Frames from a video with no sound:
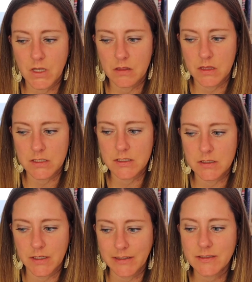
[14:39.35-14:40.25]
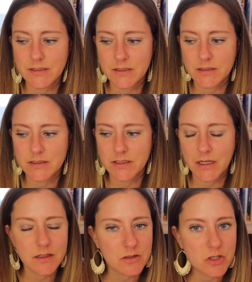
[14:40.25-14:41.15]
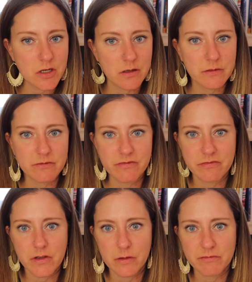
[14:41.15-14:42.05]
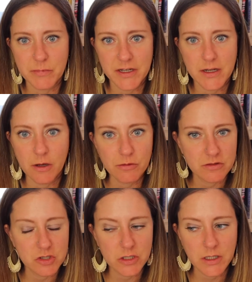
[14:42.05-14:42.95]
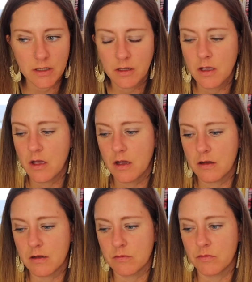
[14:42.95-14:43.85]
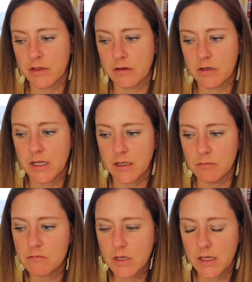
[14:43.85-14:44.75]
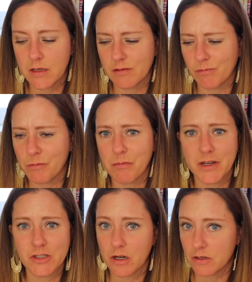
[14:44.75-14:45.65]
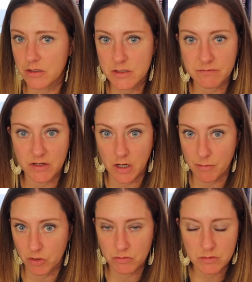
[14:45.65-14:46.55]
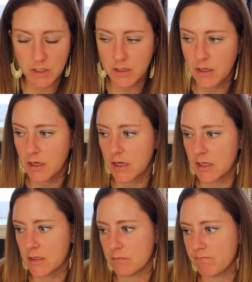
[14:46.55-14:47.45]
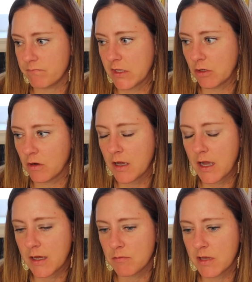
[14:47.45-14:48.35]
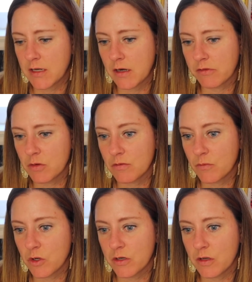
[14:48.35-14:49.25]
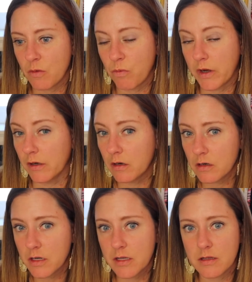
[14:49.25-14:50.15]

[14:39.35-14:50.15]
this next stage of my health journey without him. And my daughter is phenomenal. I made everyone aware